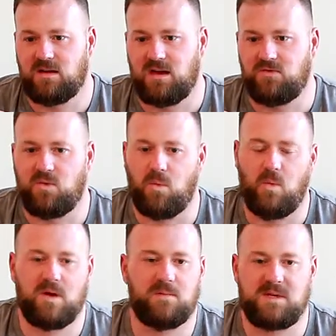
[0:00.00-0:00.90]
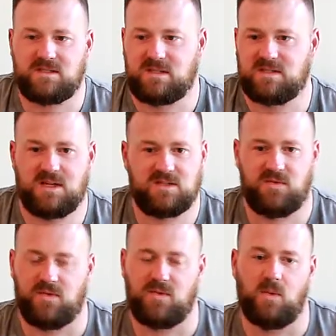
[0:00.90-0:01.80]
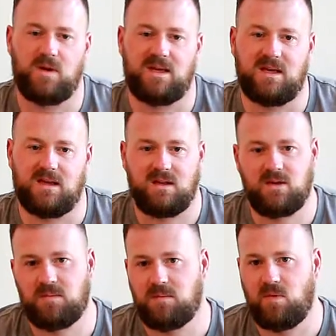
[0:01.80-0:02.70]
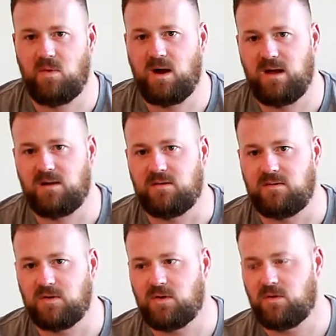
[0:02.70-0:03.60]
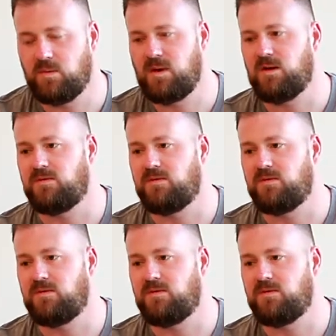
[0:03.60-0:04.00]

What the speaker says: if you want to be successful, if you want to get a little bit more out of your career,